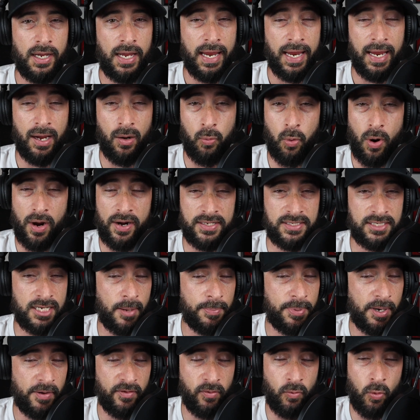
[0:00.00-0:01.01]
And what is
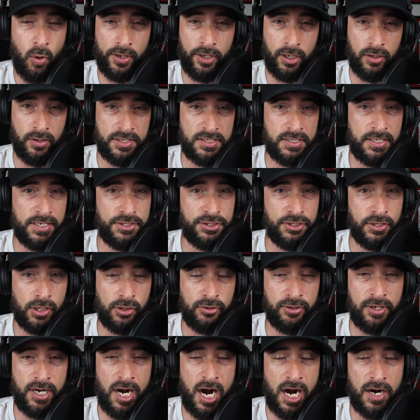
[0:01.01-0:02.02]
up, everyone? You're listening to the
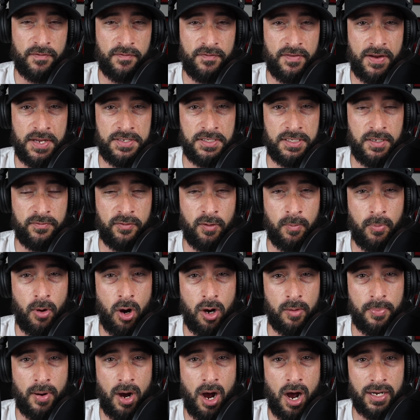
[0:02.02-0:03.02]
Gridiron Fantasy
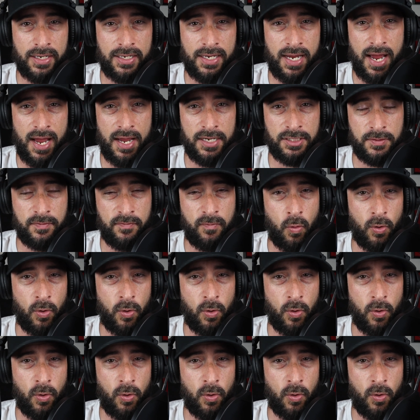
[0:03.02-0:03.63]
Football Podcast